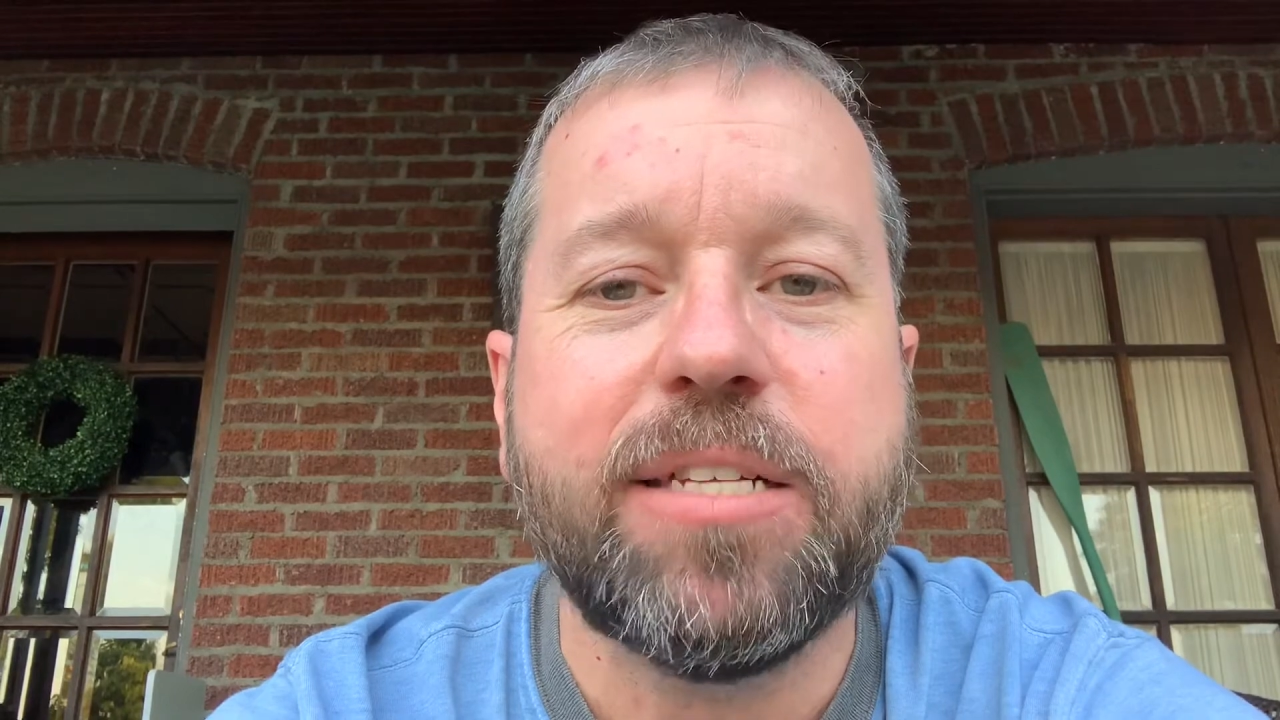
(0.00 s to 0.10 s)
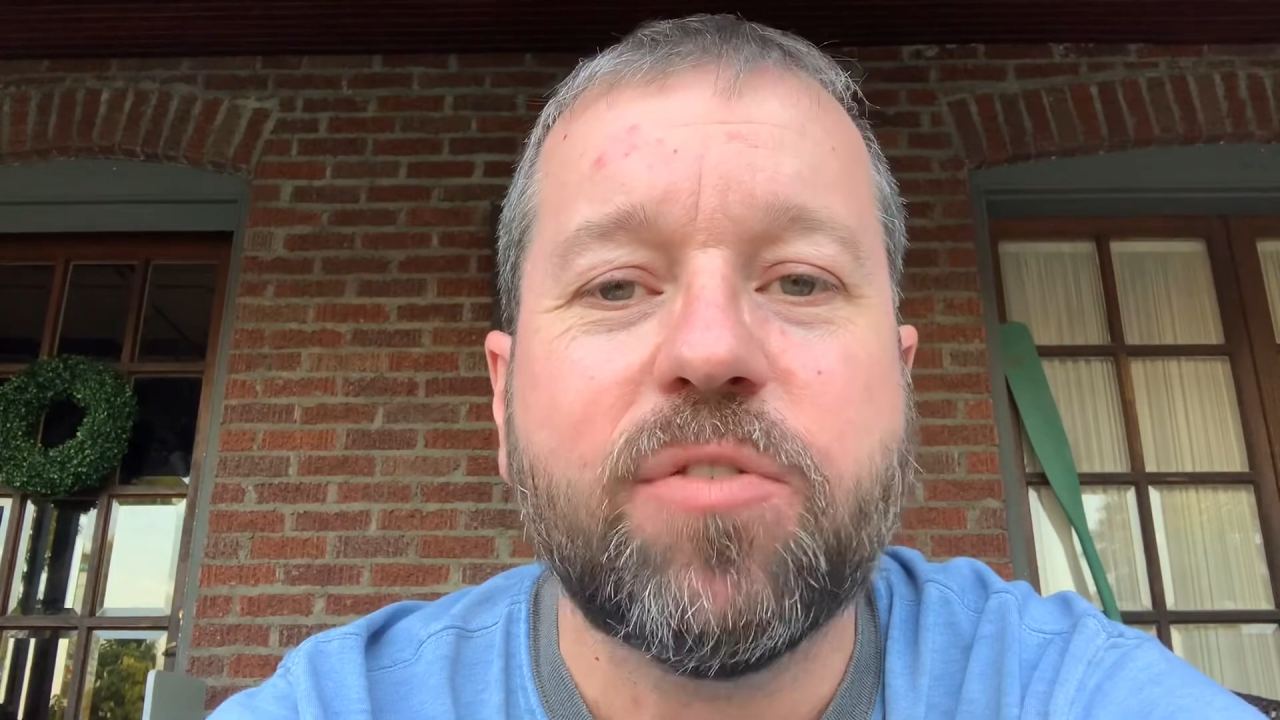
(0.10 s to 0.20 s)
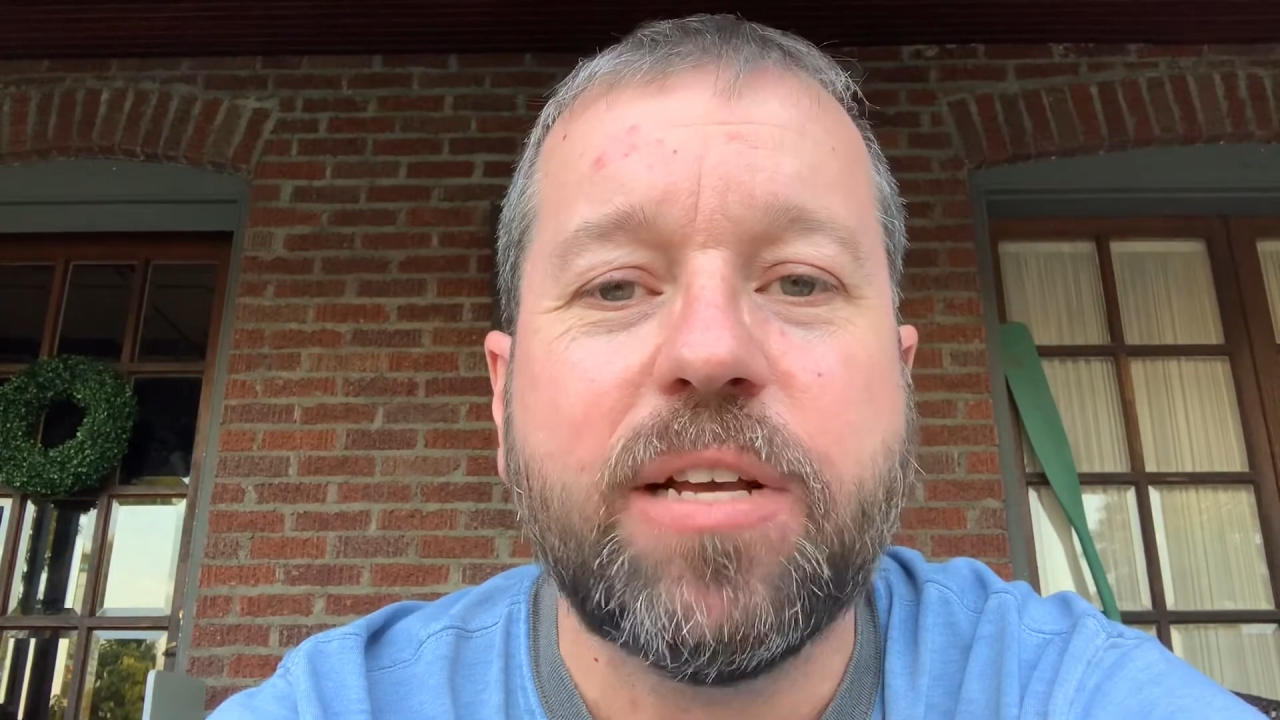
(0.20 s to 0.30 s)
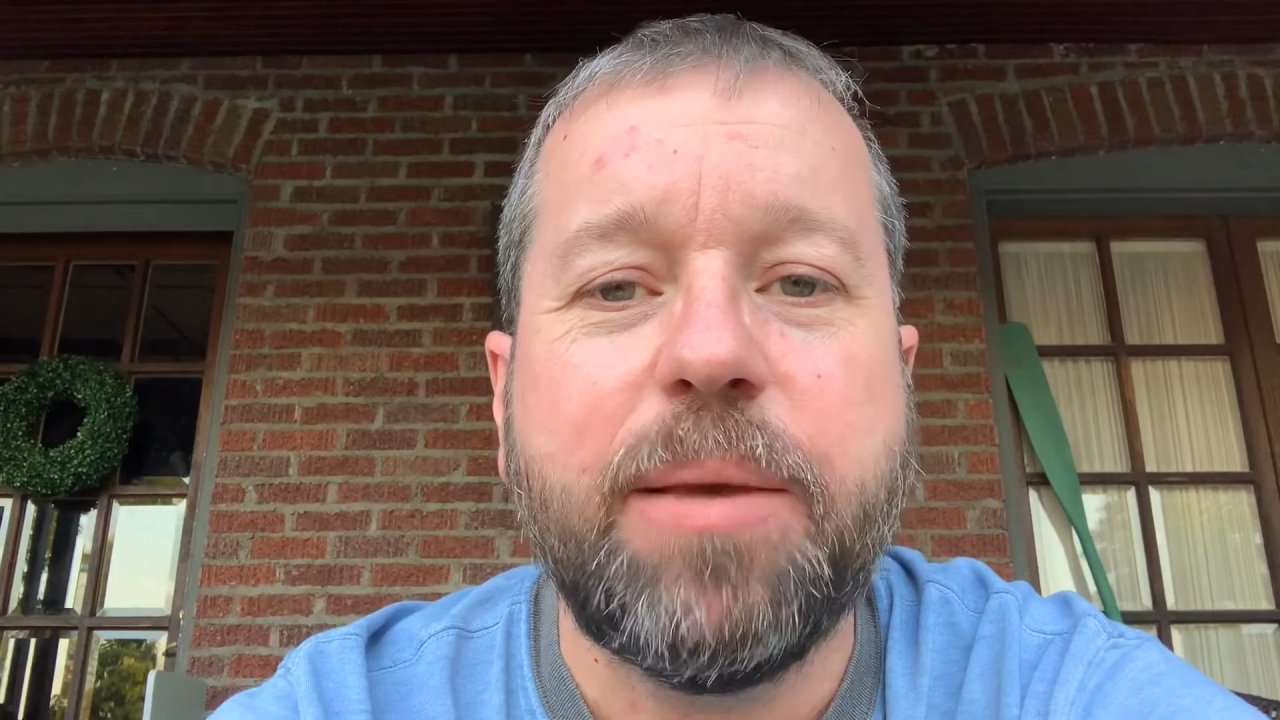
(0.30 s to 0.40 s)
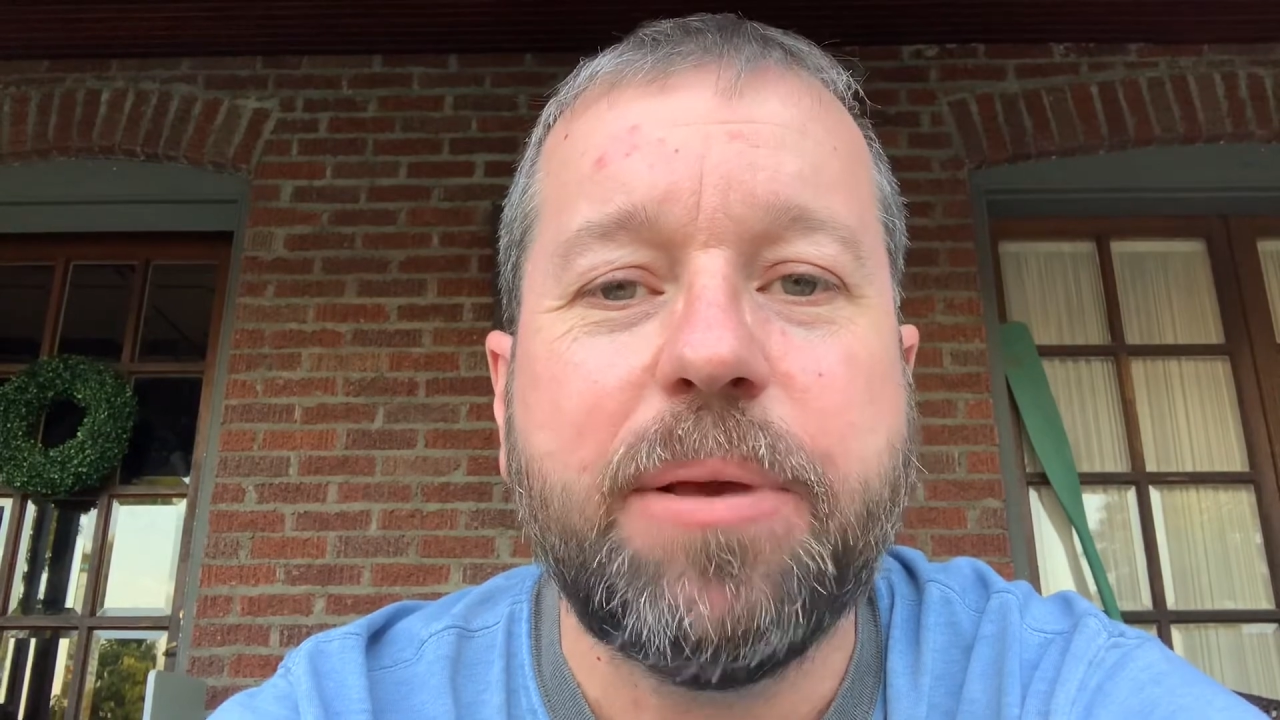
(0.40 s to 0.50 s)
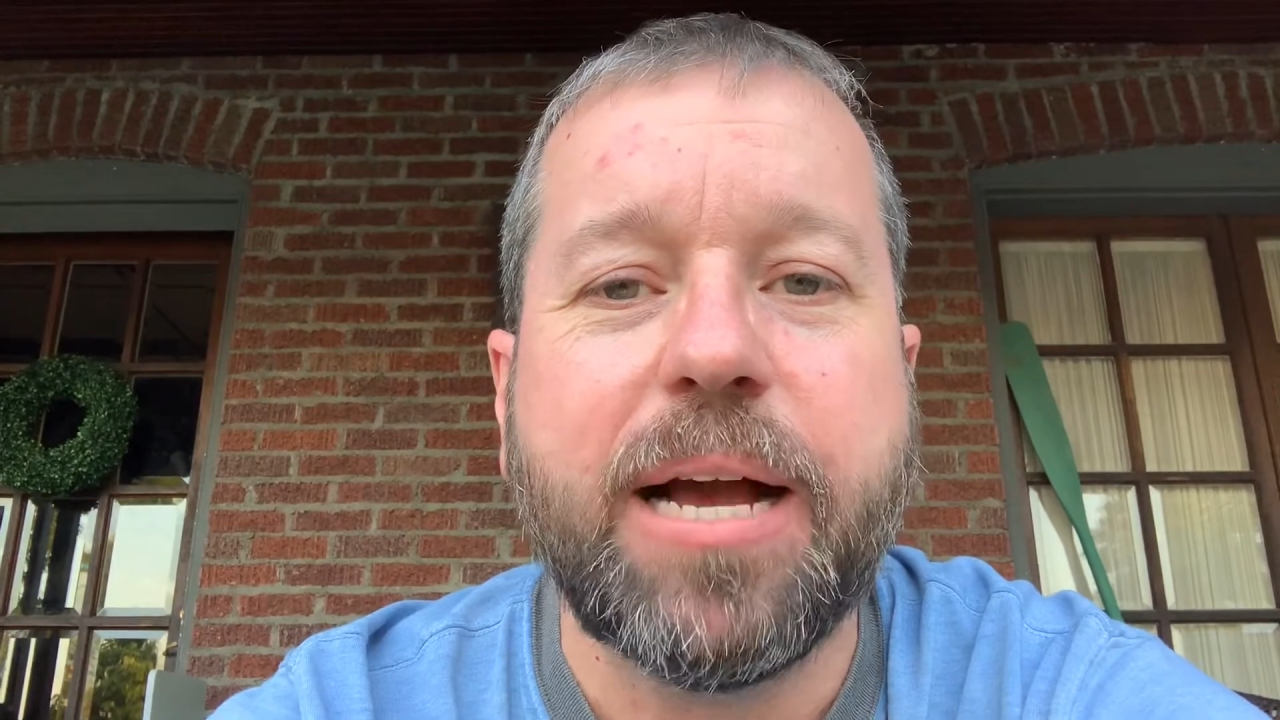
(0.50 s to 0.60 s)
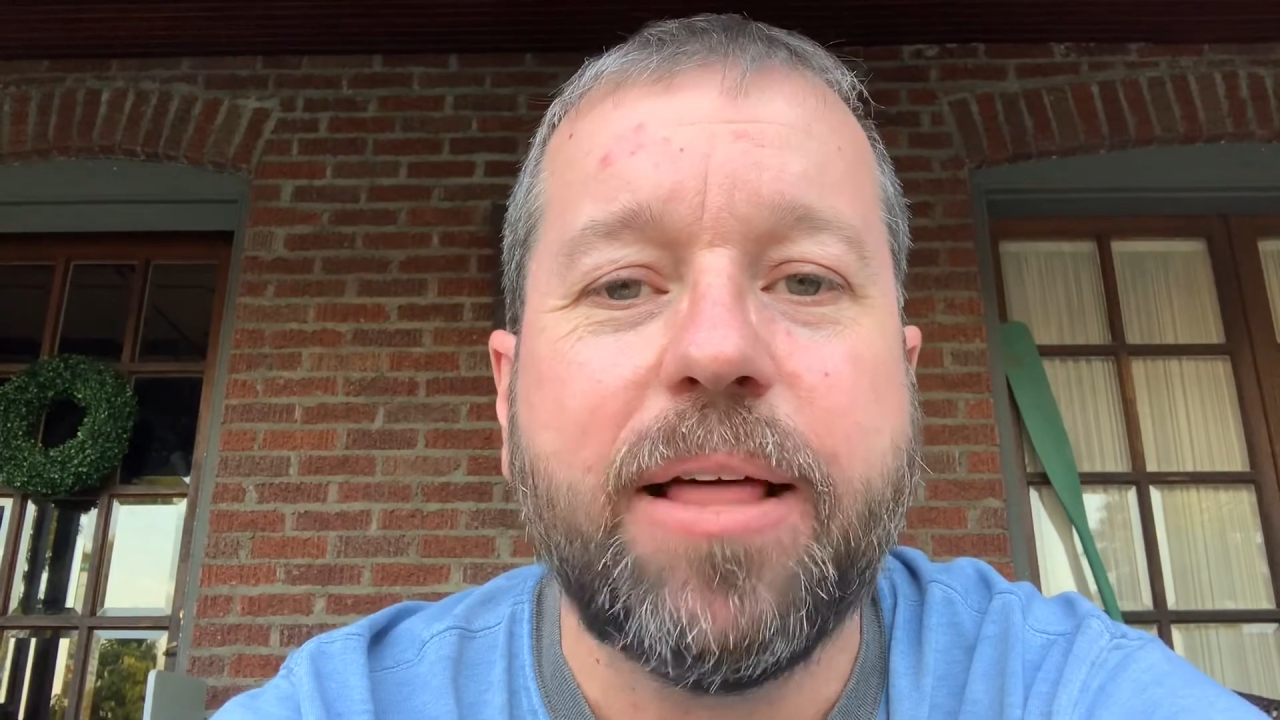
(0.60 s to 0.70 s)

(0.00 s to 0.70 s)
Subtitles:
for keeping